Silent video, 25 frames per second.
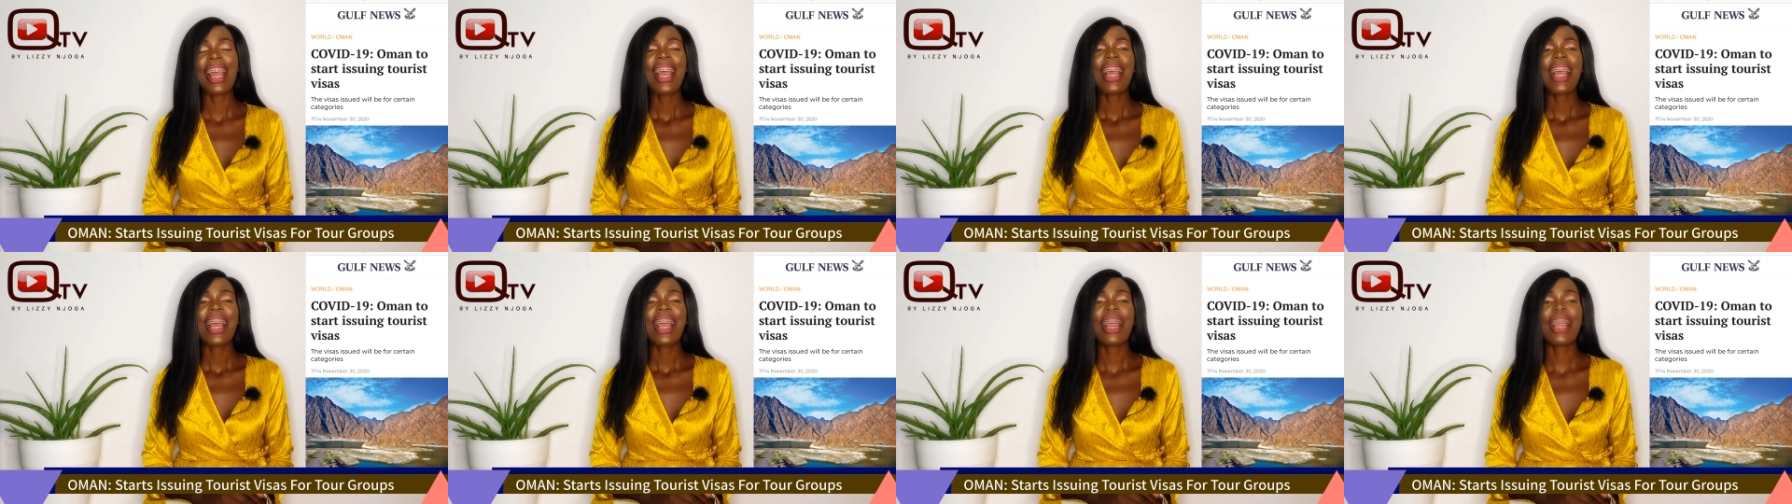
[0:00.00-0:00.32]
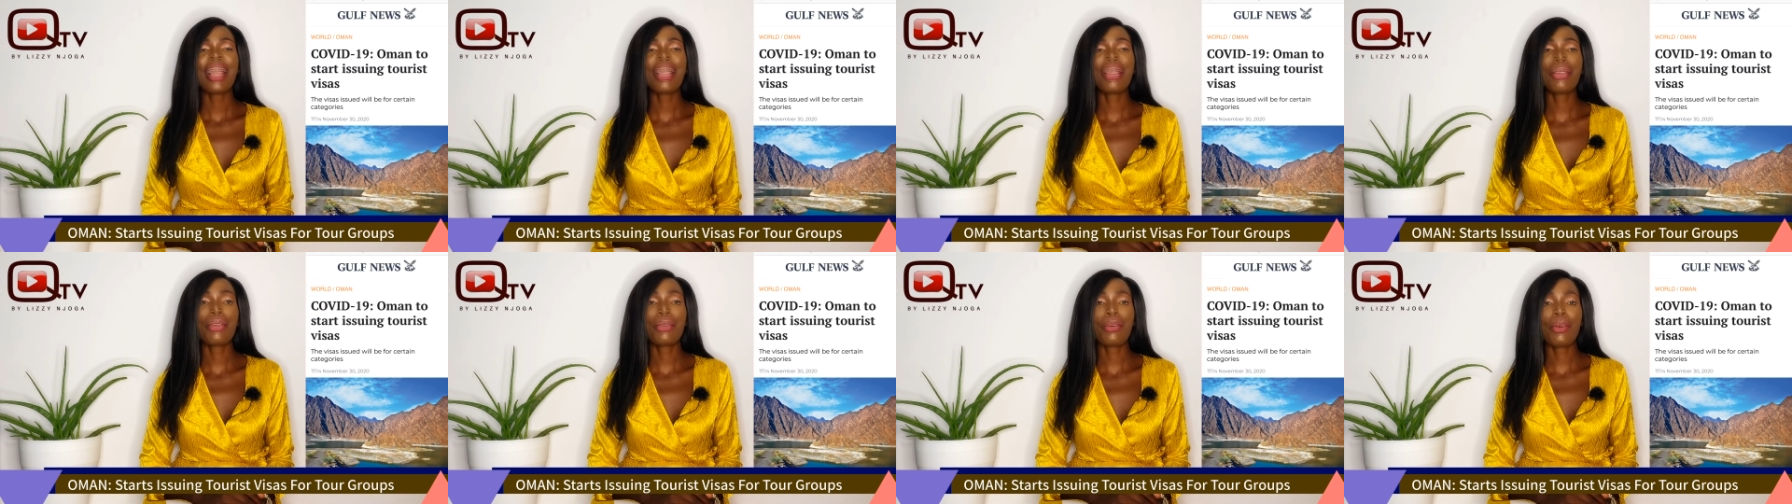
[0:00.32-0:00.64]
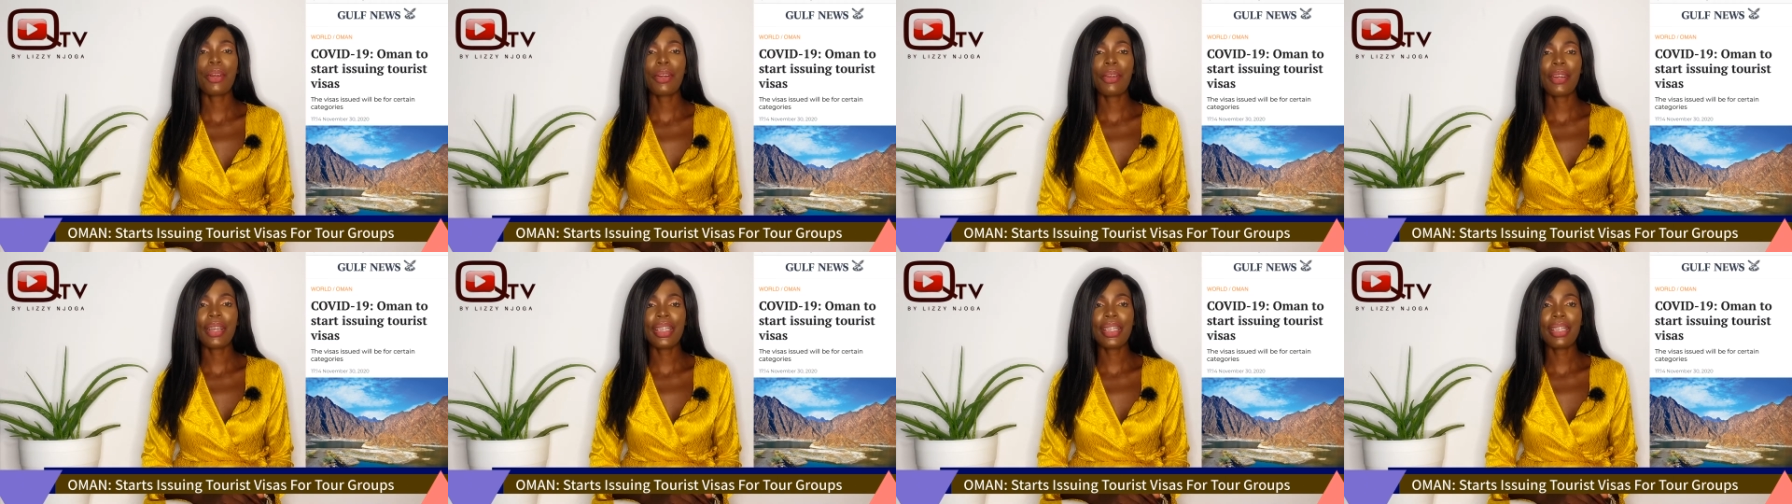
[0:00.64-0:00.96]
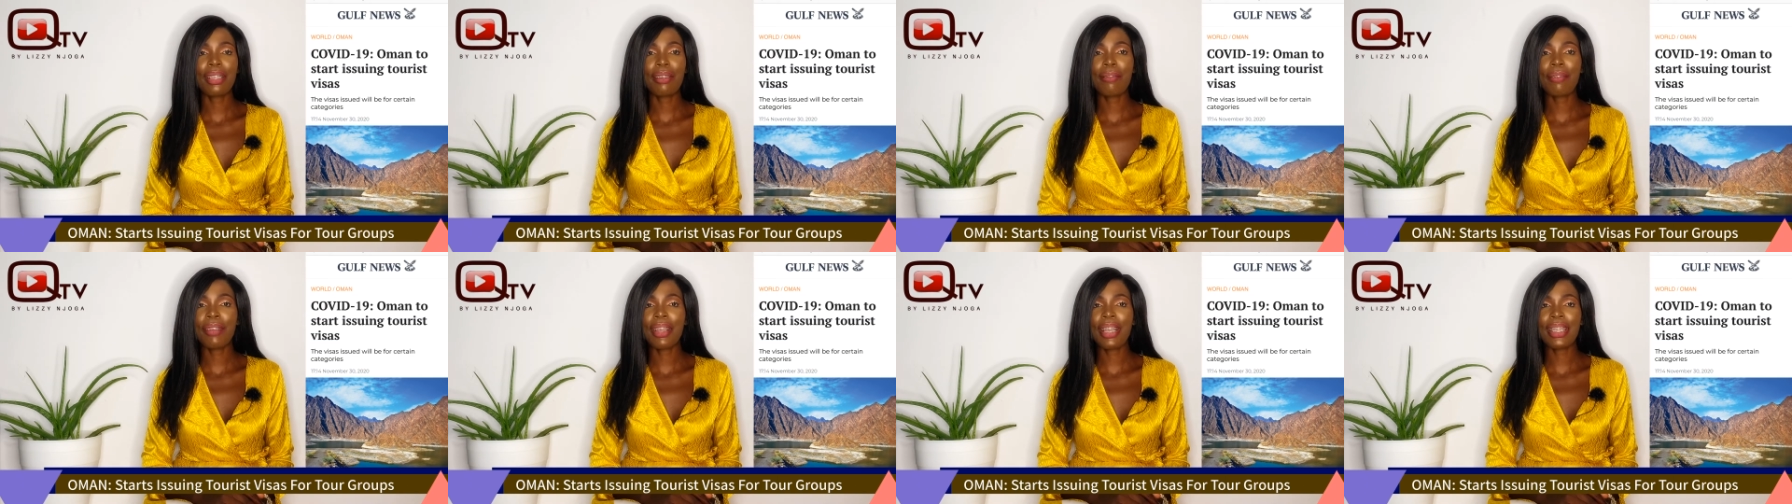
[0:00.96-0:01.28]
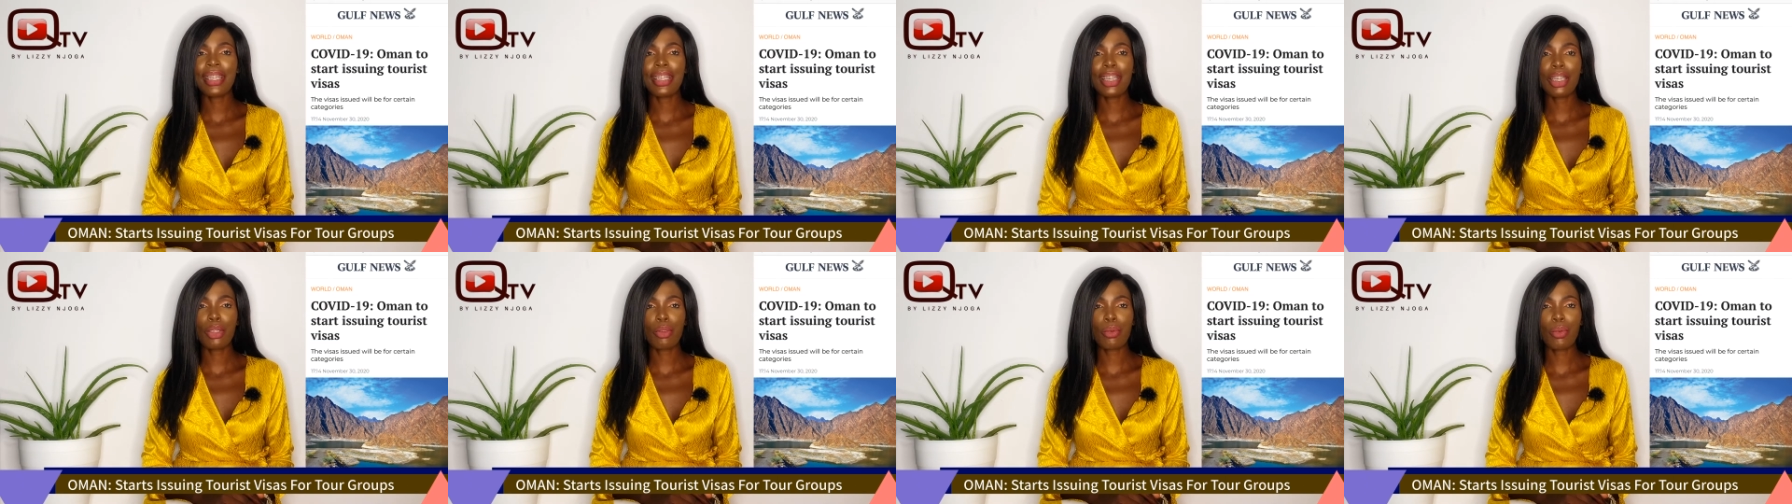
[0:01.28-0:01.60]
The tourist
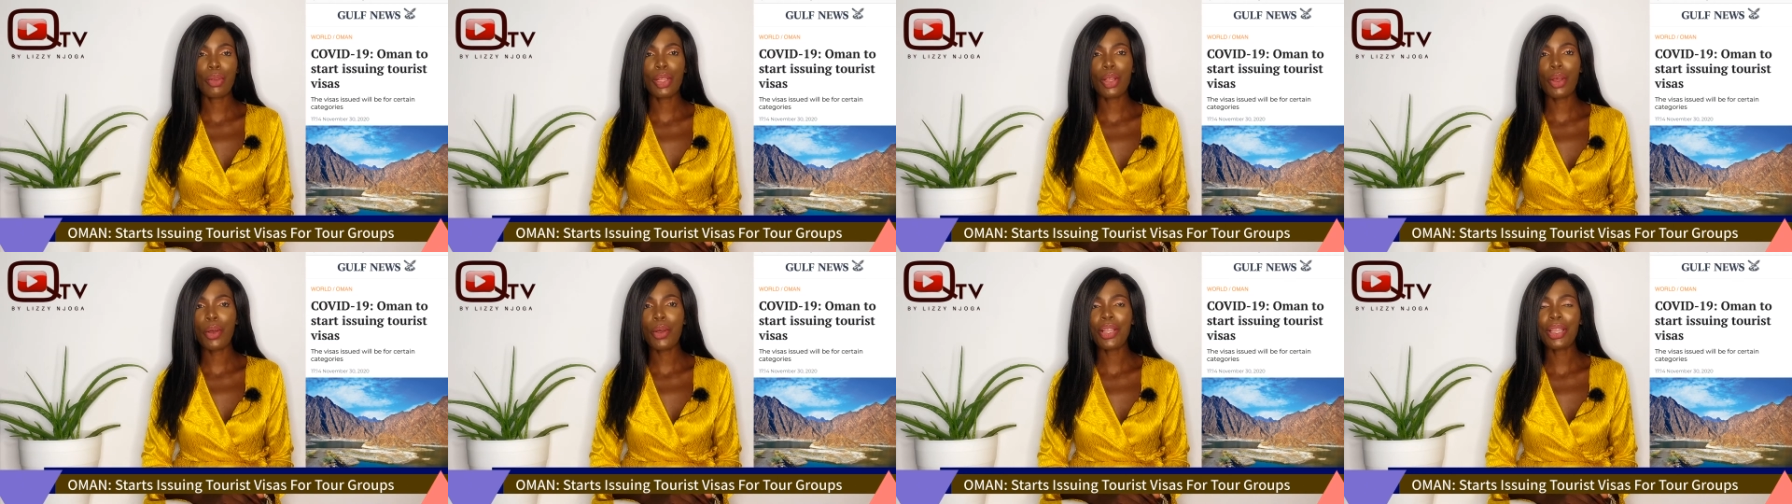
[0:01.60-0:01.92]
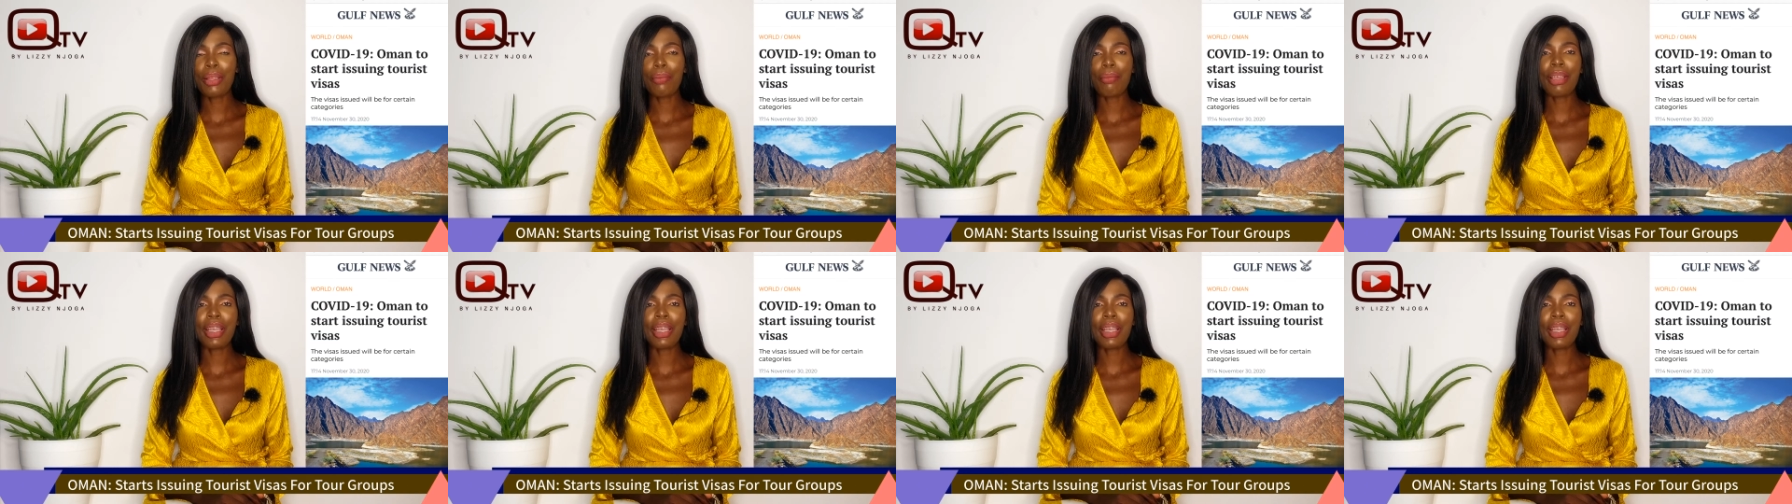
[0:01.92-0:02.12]
visas will only